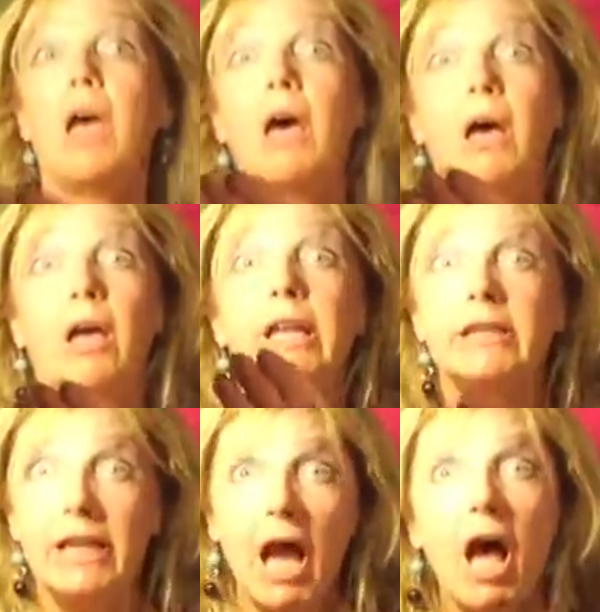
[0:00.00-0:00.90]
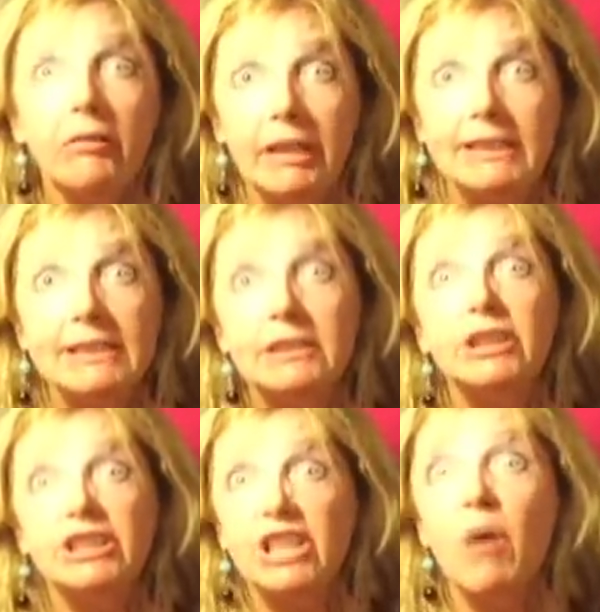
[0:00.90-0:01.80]
All this is
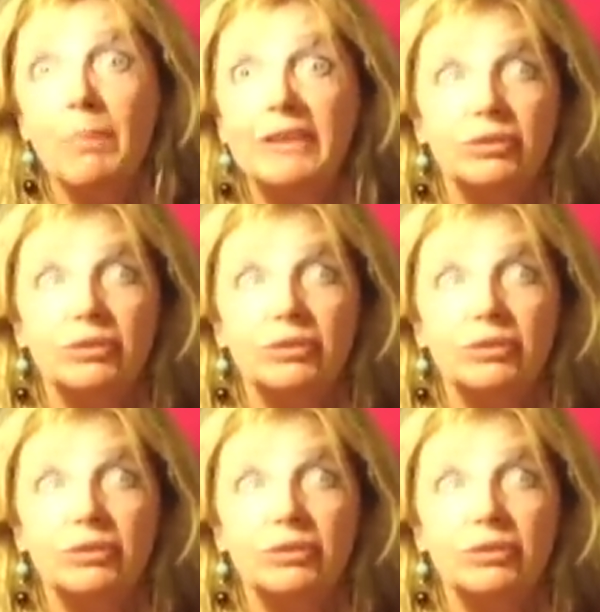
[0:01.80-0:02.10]
just going to